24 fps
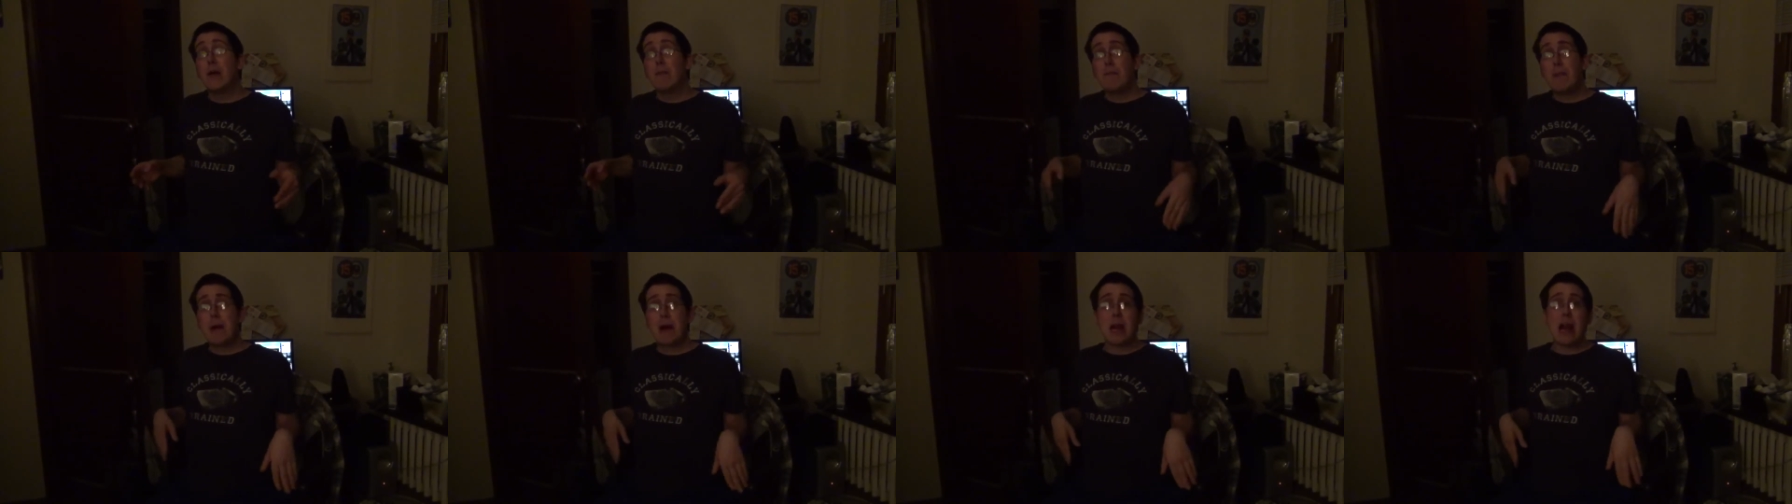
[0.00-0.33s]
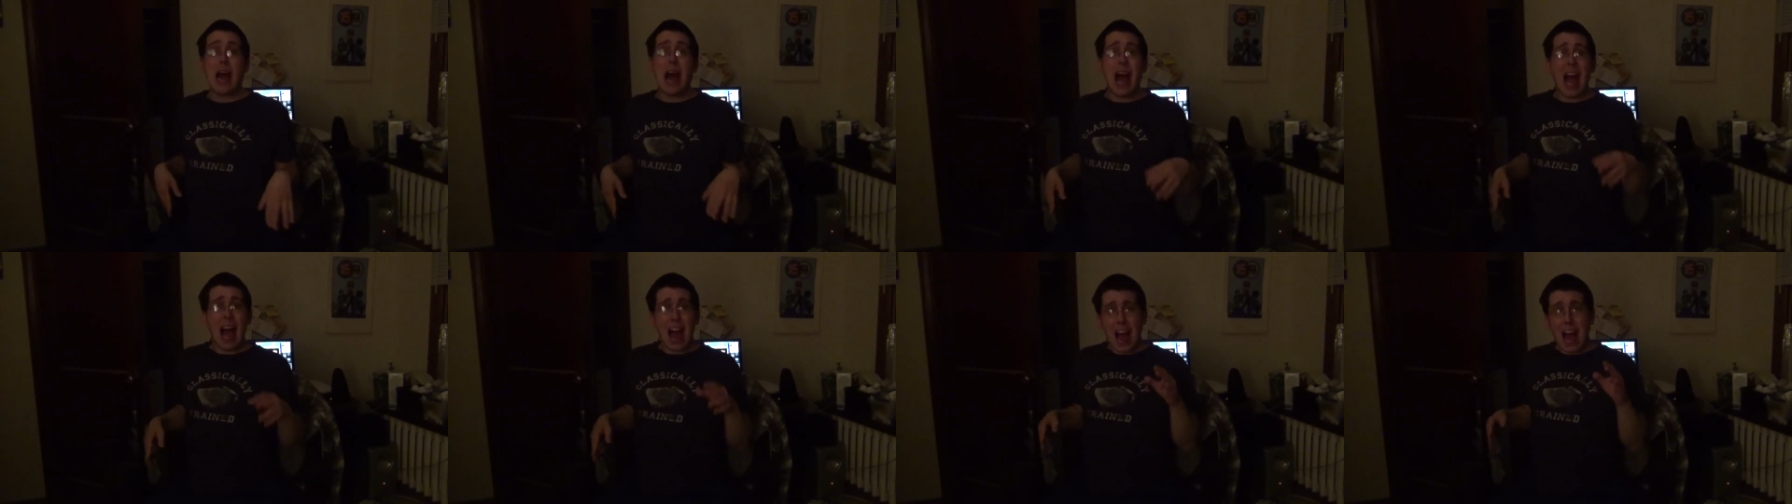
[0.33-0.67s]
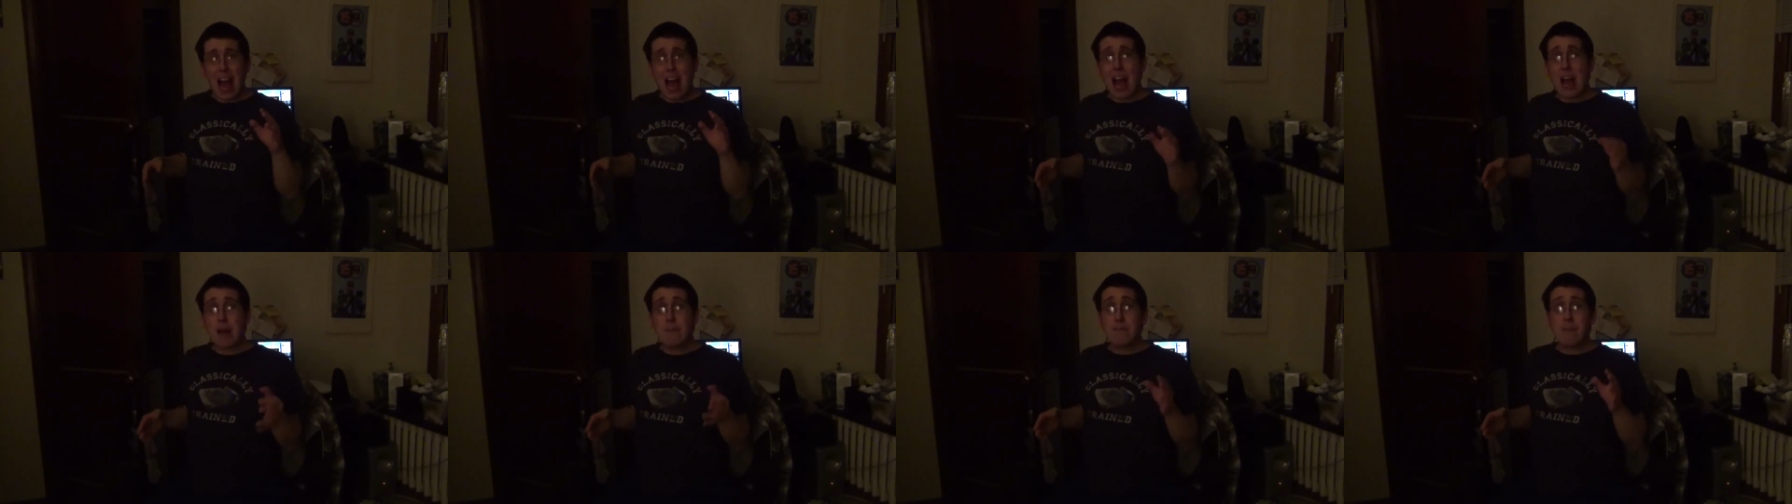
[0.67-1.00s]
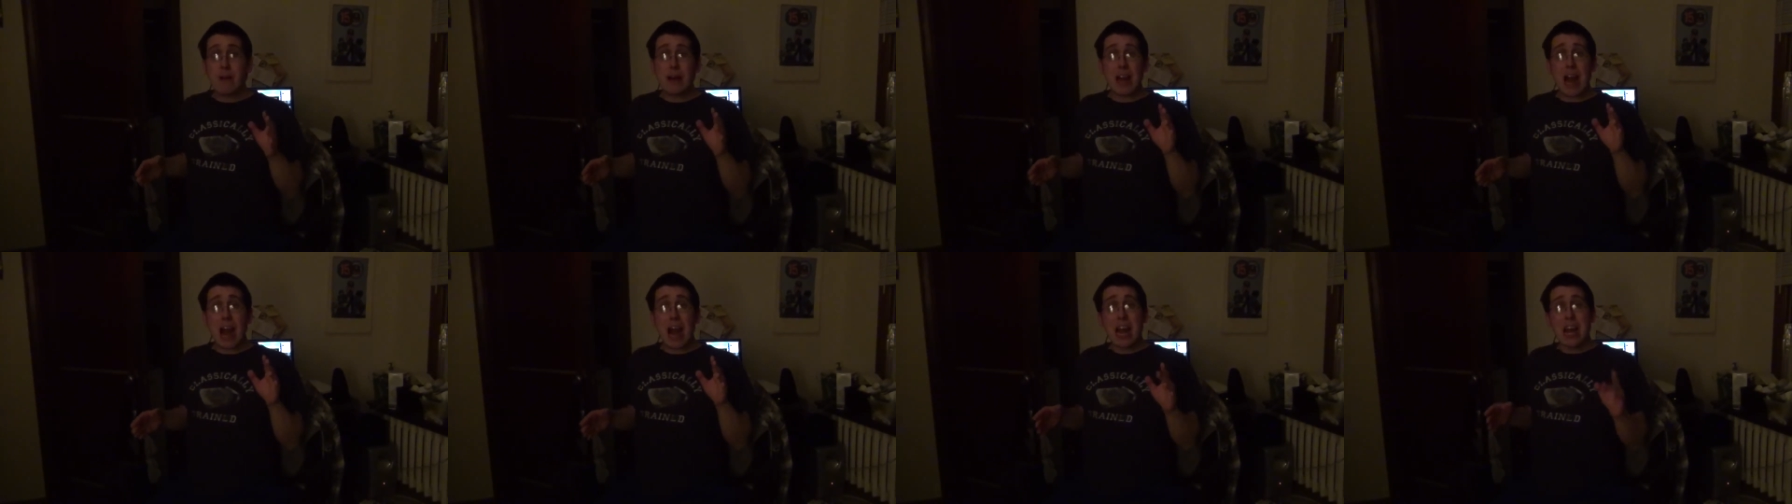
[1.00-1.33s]
but I,
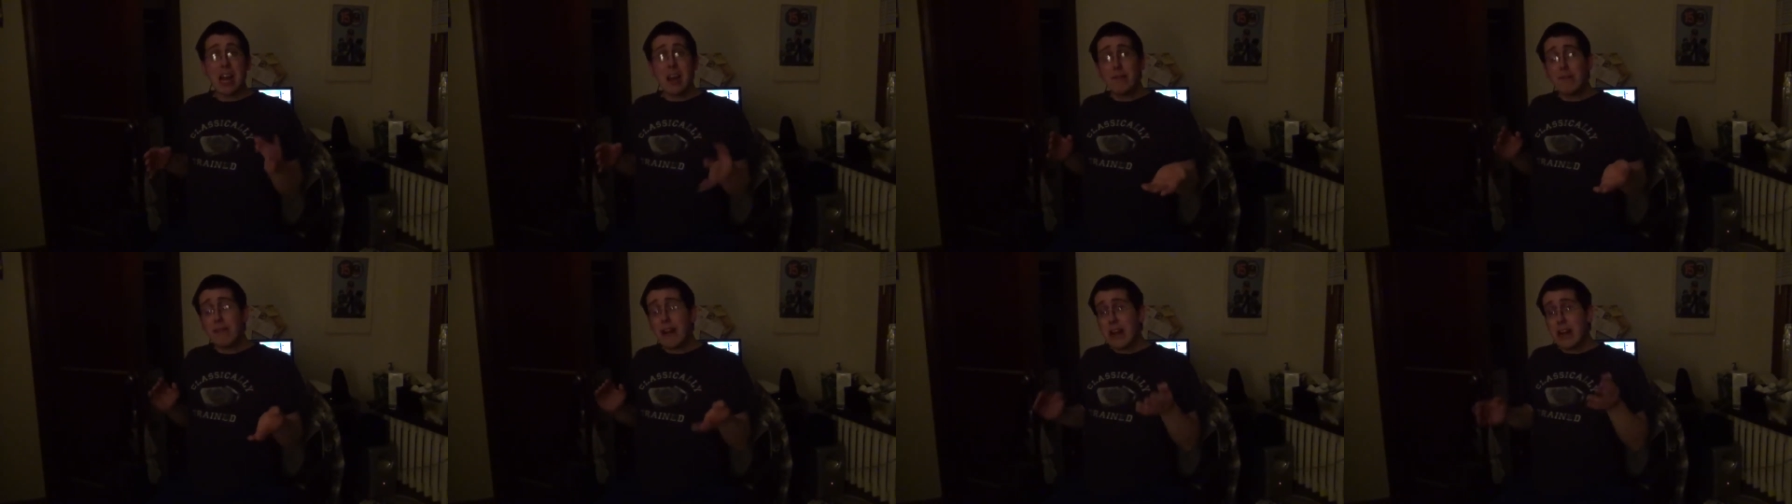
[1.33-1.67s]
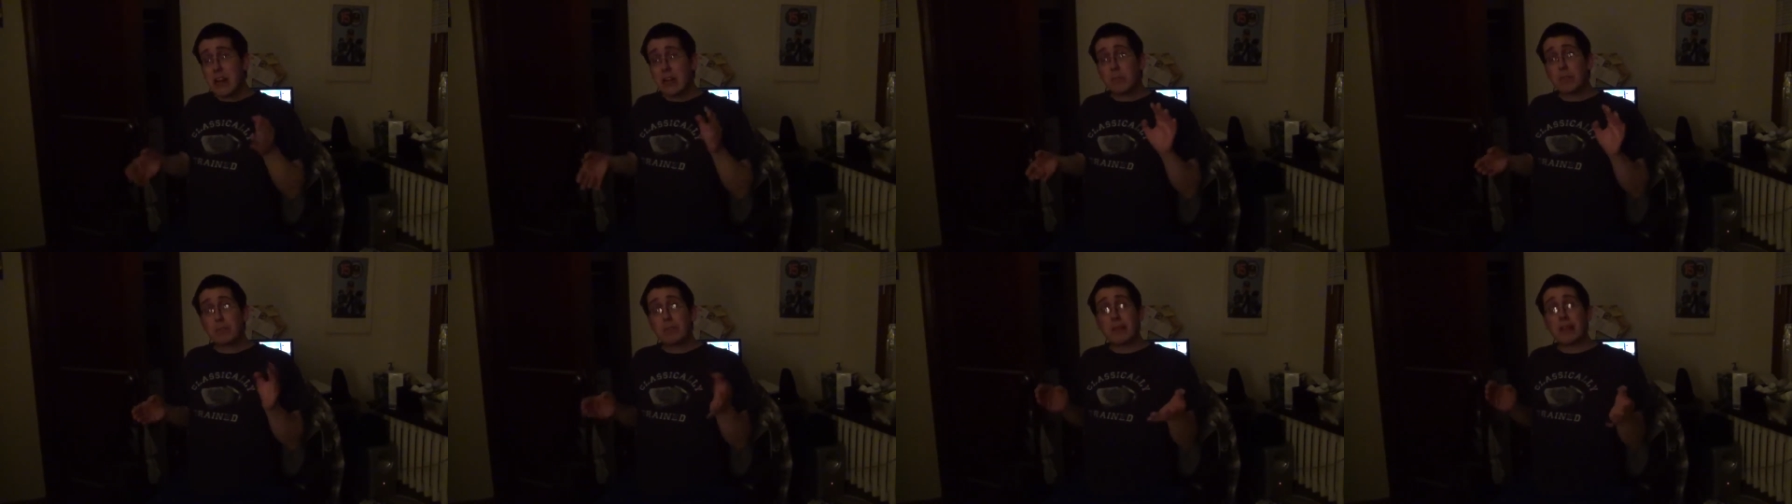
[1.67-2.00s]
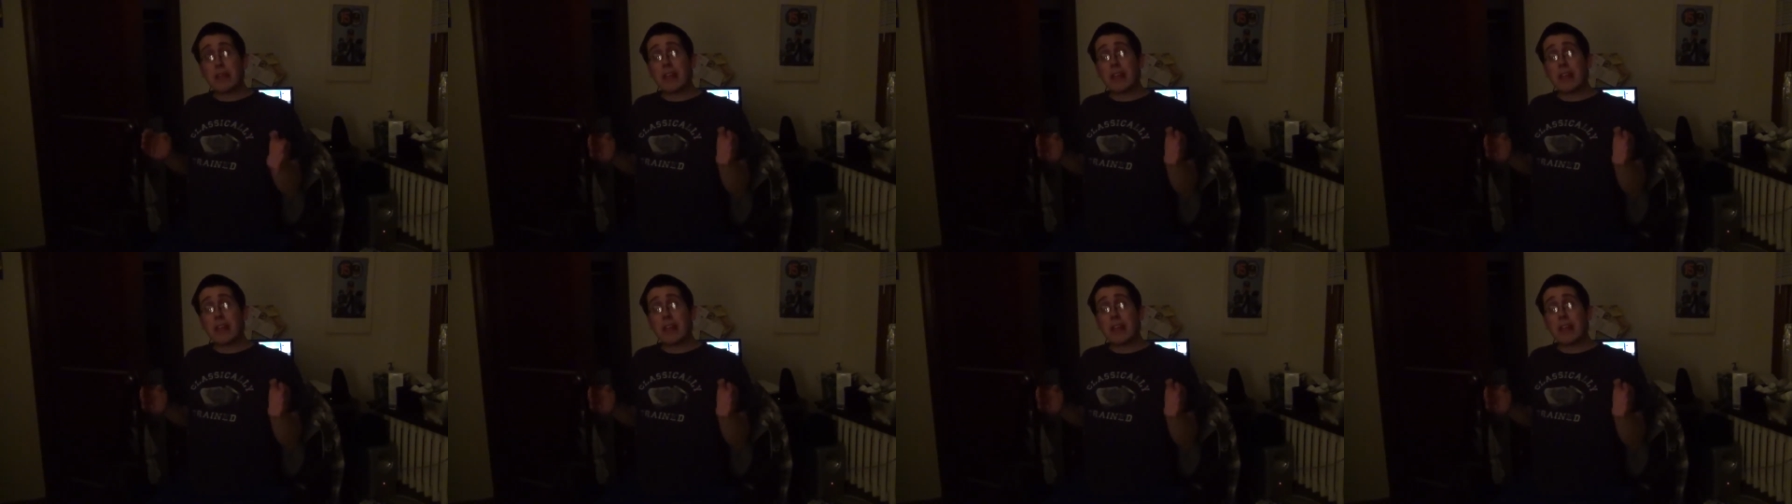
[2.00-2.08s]
but I am trying to